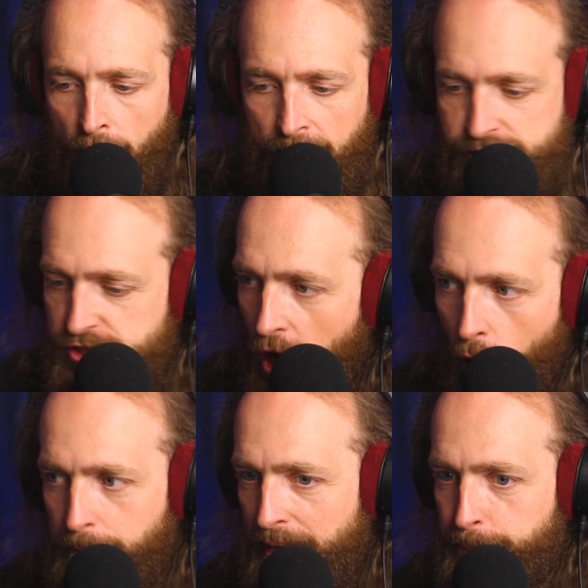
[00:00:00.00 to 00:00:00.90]
Let's
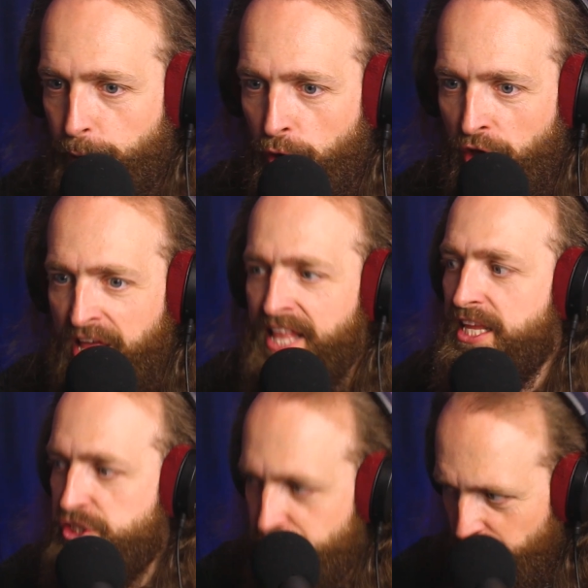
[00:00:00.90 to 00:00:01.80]
go, people.
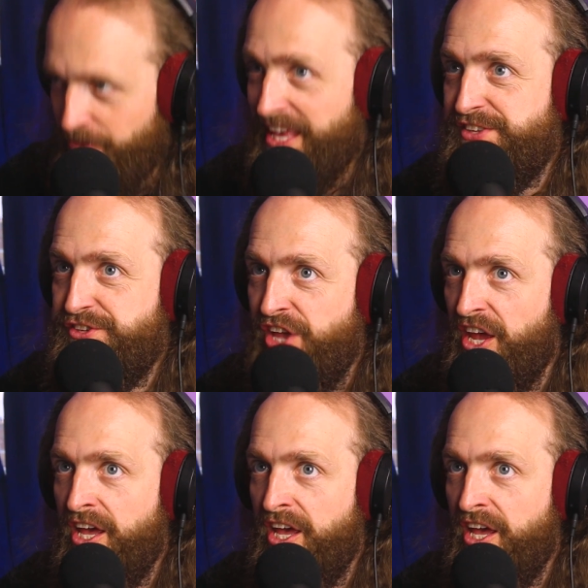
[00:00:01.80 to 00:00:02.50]
Let's do this.